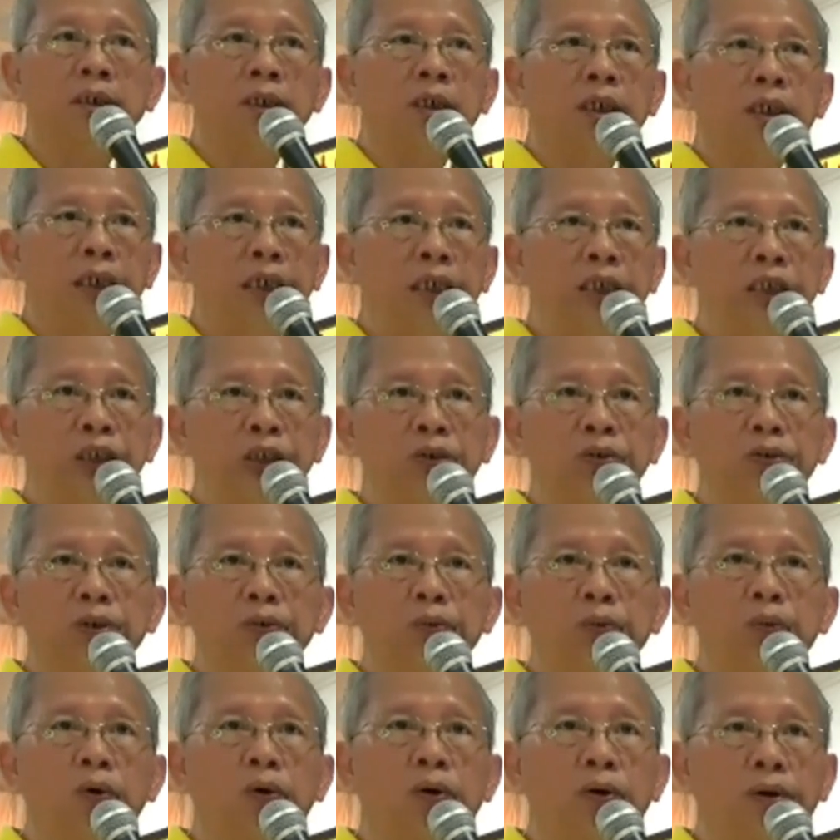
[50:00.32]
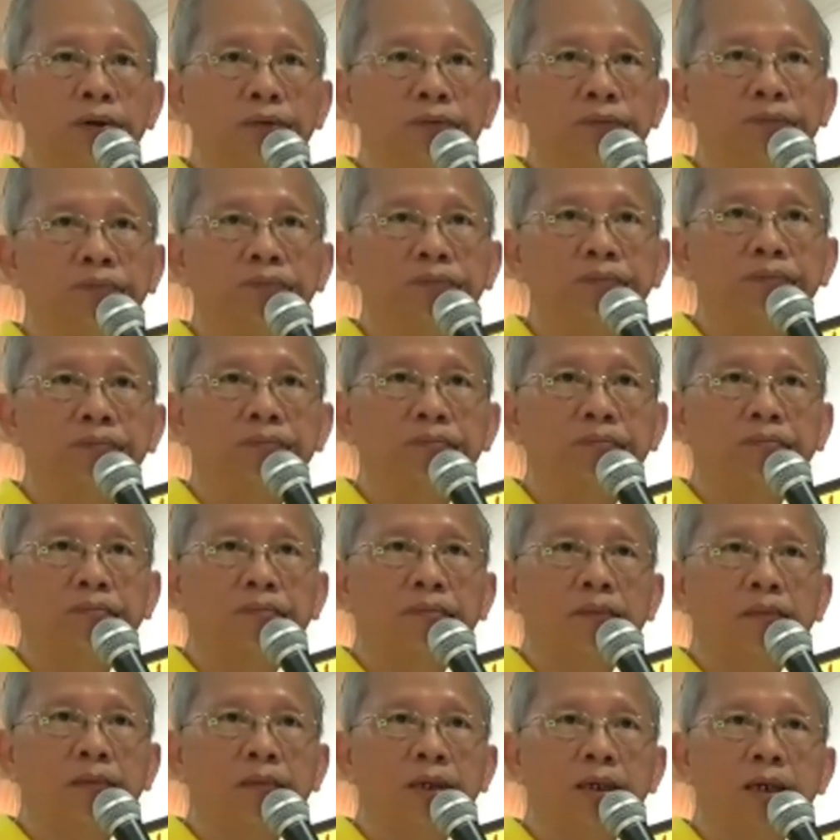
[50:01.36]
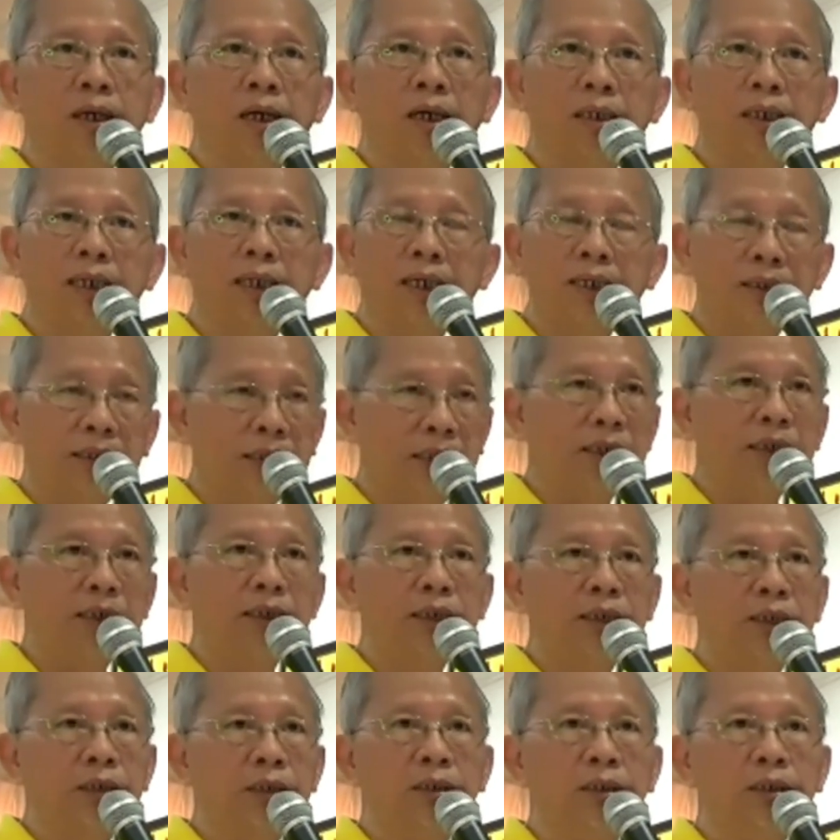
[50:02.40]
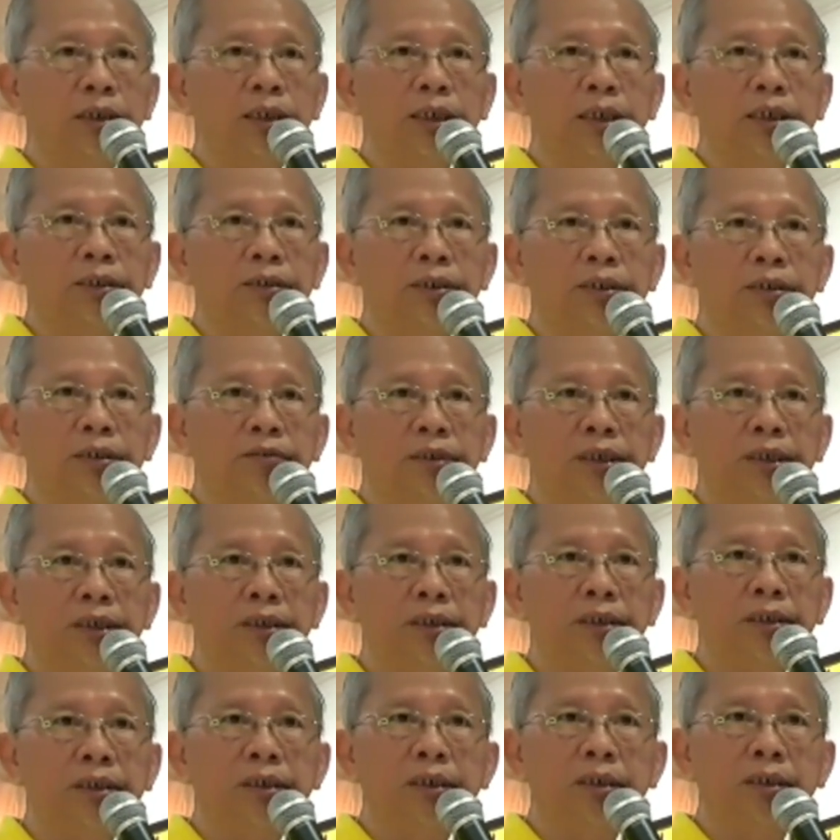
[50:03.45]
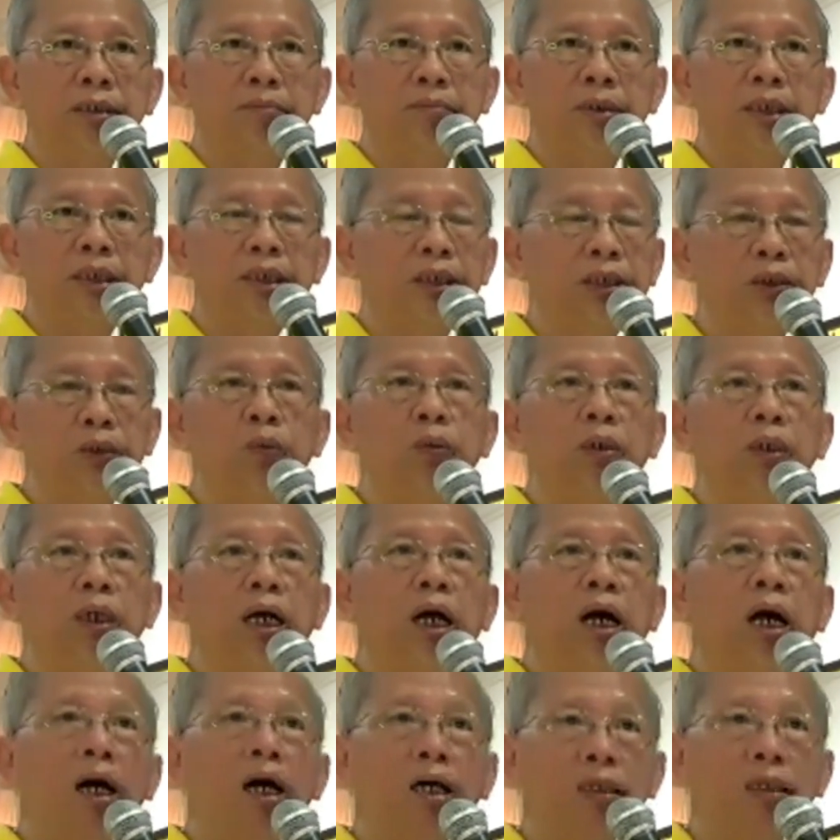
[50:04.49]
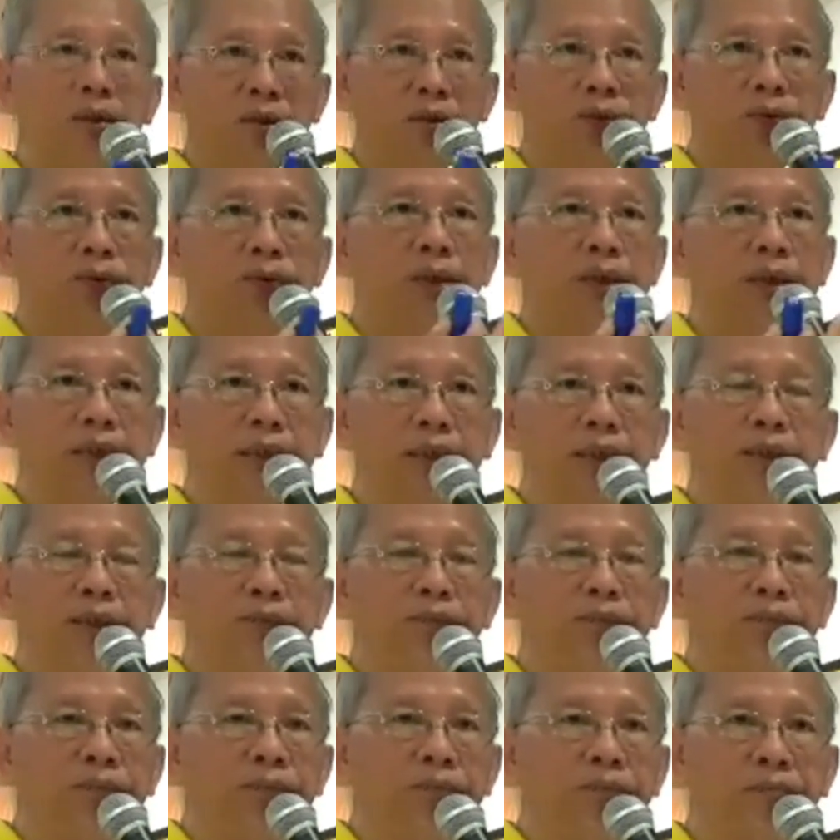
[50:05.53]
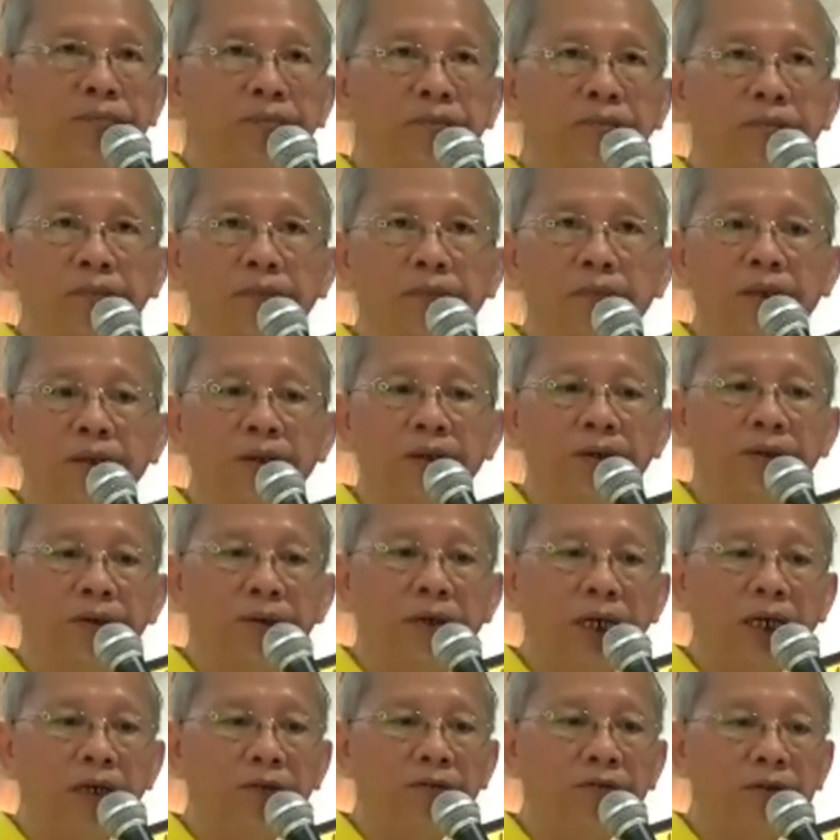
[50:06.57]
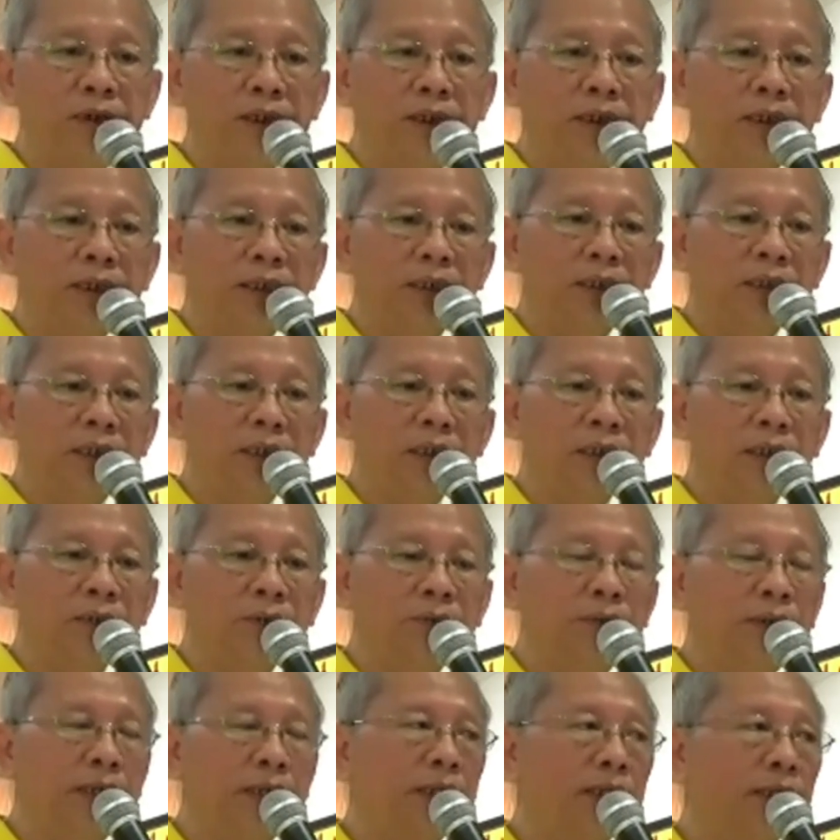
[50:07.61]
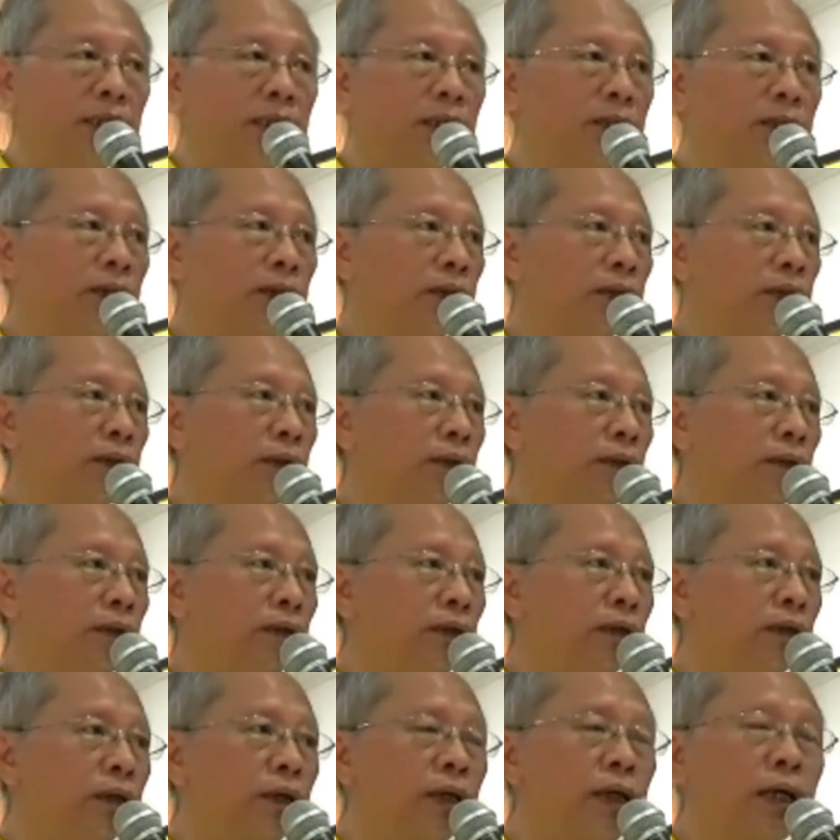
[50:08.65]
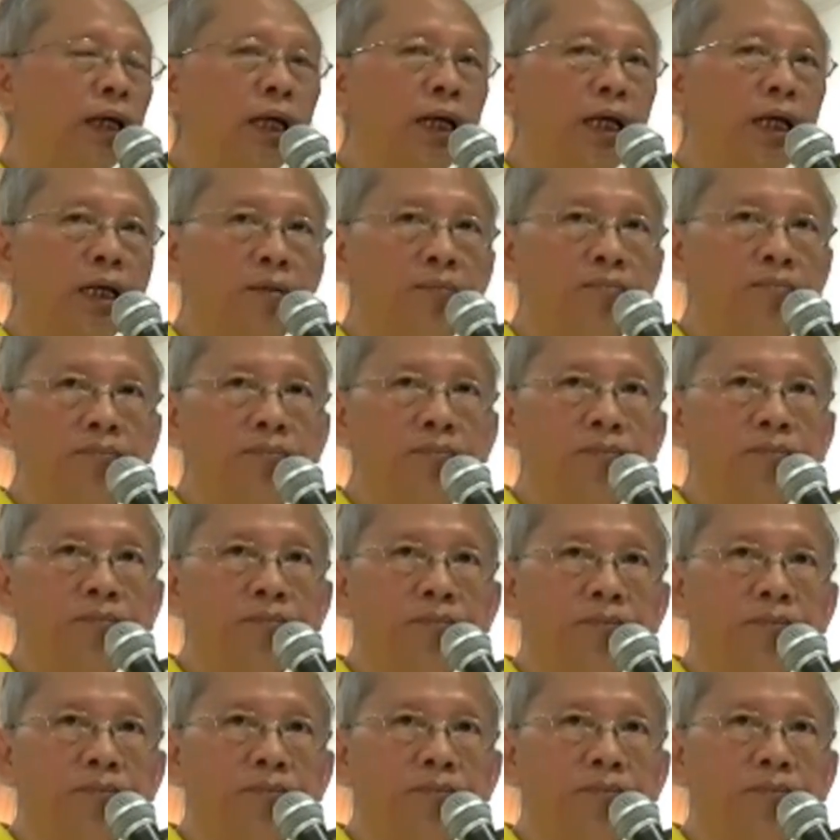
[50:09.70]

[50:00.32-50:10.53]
it is your reward. Then that is not a craving. Means you work hard towards it. You have a what they call aim